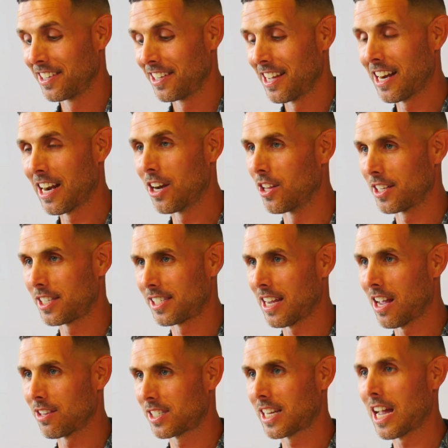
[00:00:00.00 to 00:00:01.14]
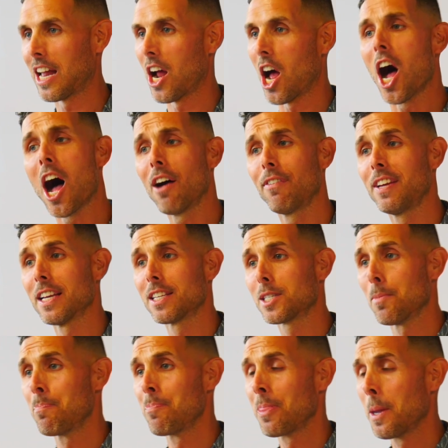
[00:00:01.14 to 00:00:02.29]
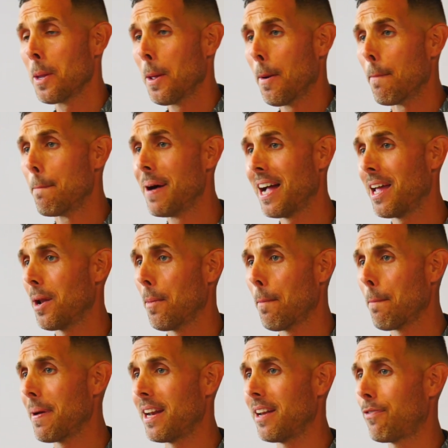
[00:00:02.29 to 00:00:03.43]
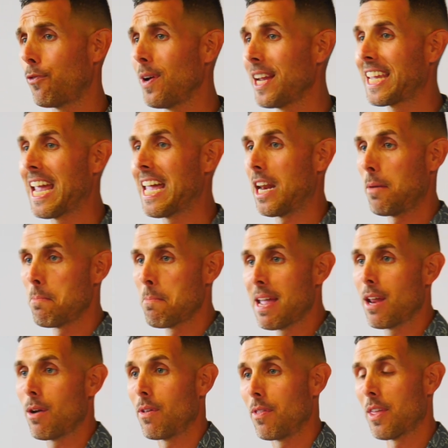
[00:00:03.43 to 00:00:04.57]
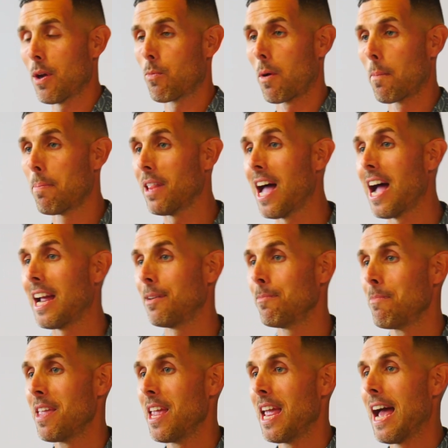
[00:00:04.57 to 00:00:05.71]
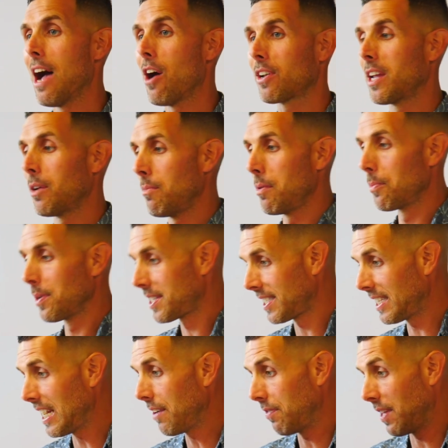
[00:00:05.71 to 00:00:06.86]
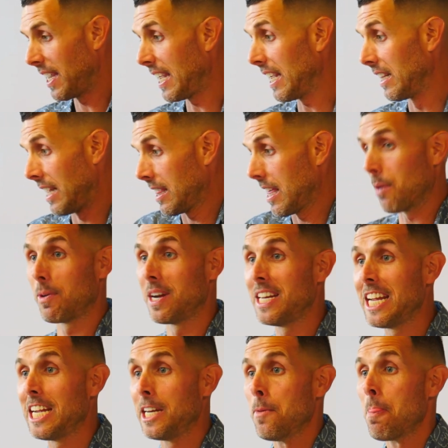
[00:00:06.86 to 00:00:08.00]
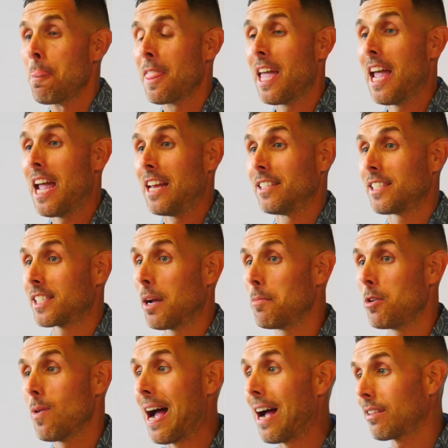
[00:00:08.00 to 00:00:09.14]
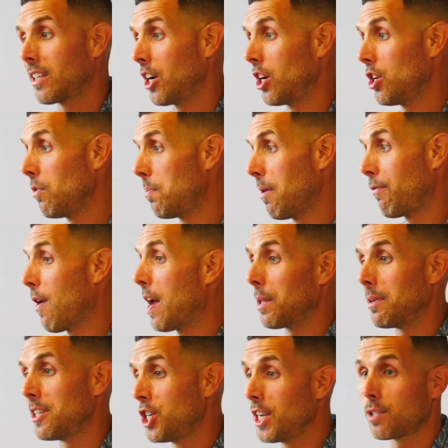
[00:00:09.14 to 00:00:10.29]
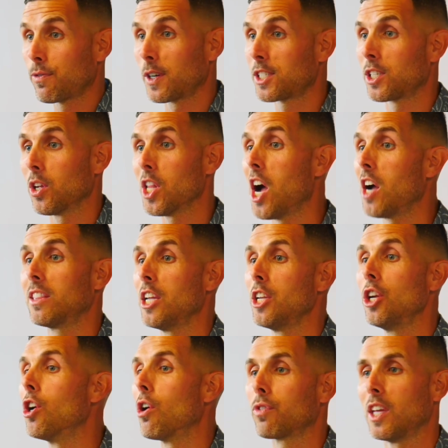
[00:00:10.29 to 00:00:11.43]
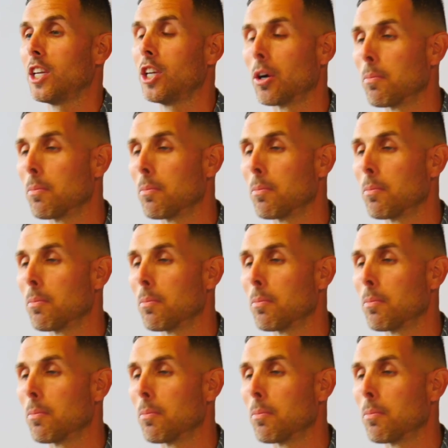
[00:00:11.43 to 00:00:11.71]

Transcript: And I know this sounds kind of obvious, but if we can't admit that we're blind, how can we receive the healing that we need? And some of you out there, you've been following Jesus for so long that you don't think you're